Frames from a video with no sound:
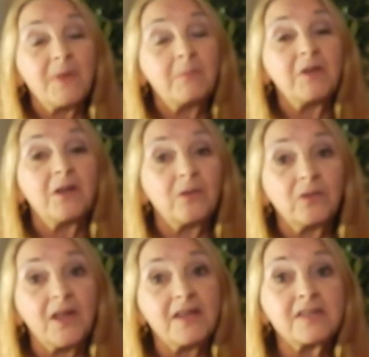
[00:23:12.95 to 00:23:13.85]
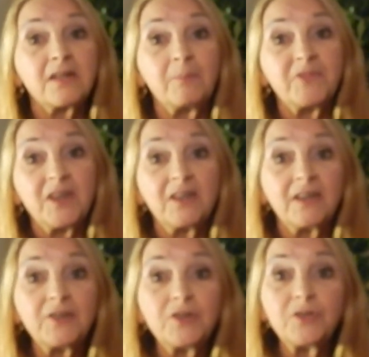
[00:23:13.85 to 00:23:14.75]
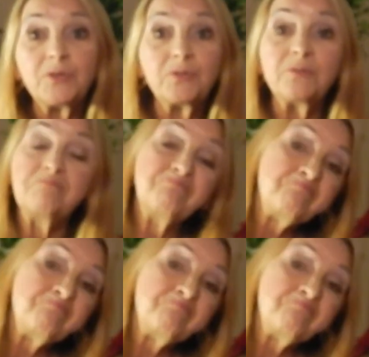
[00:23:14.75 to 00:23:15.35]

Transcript: Maybe you don't like something I do.